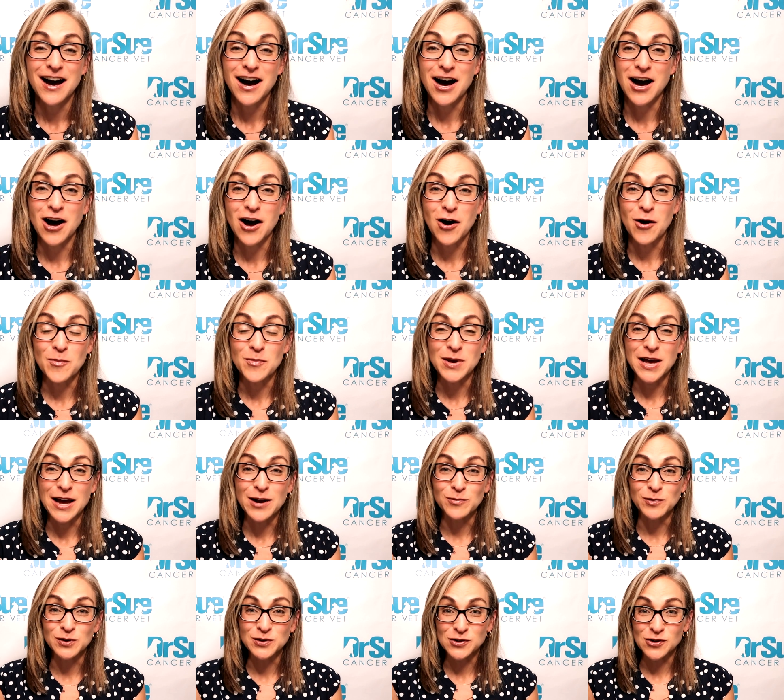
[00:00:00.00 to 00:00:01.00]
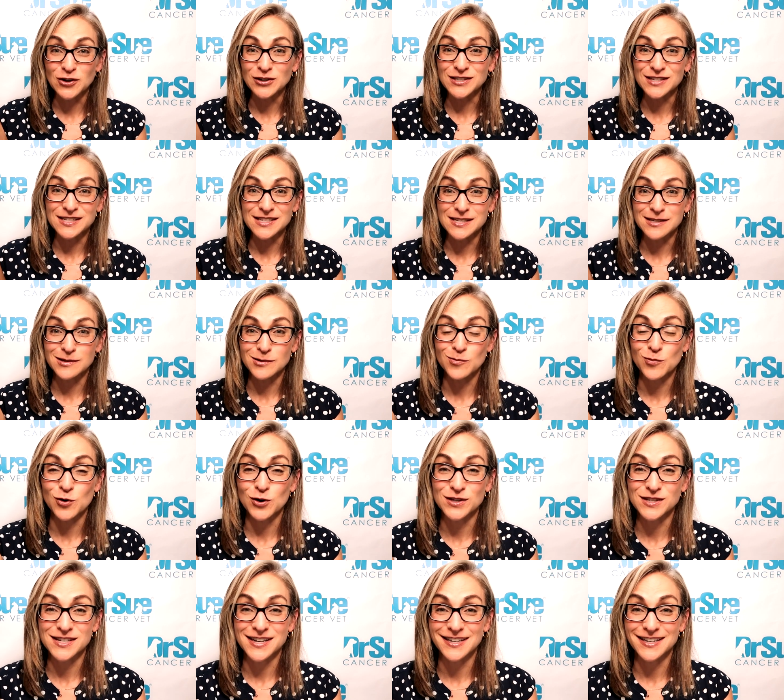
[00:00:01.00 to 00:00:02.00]
and we'll start to see some
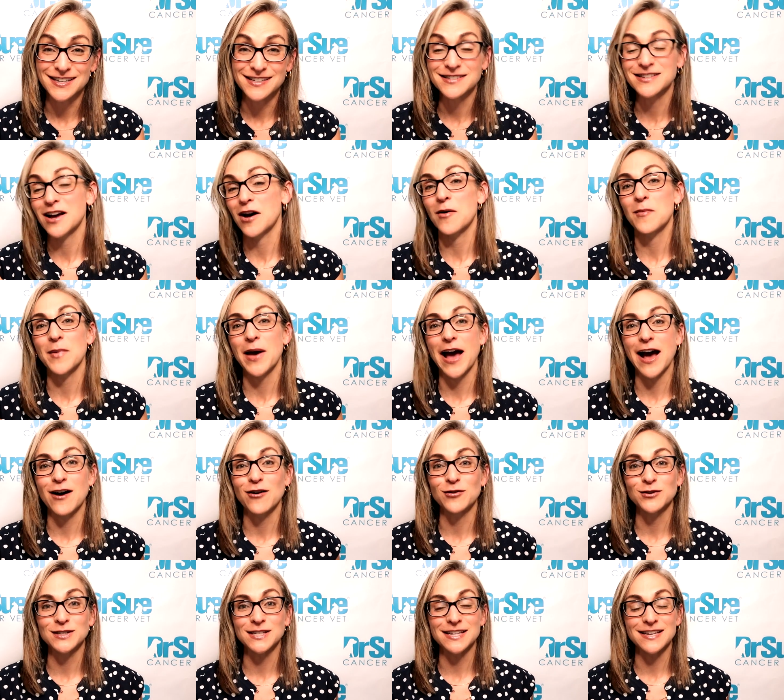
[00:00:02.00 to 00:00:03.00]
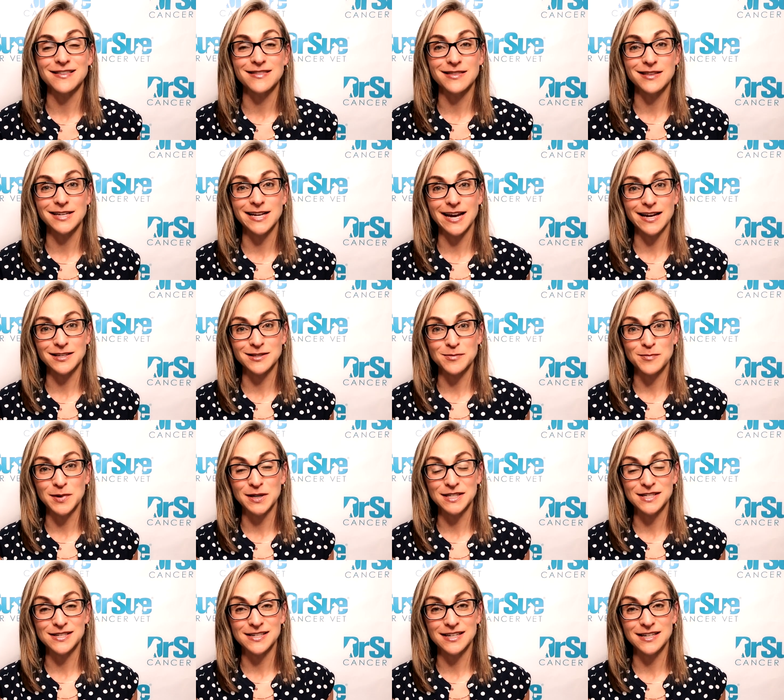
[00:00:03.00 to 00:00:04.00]
more studies come out in the next
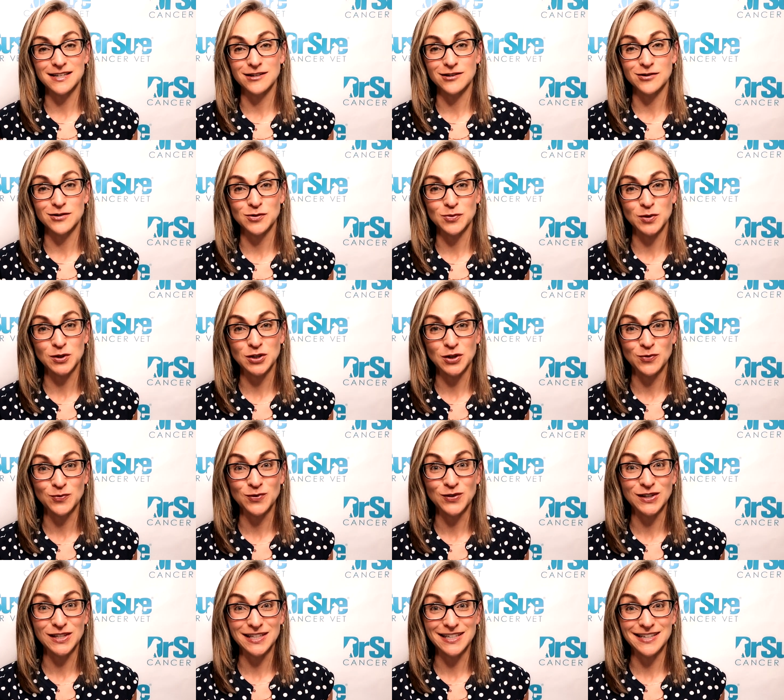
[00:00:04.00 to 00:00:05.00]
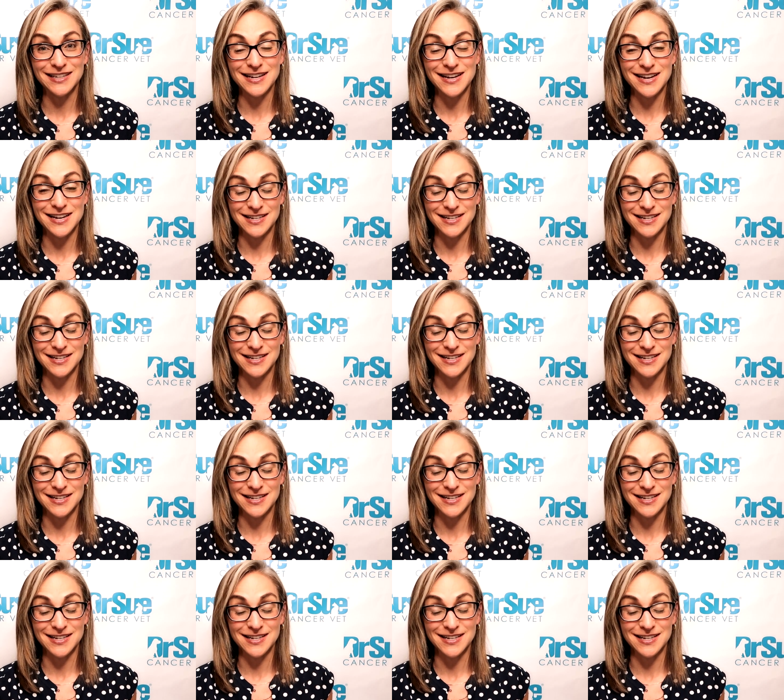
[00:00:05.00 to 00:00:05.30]
months to years, which I'm really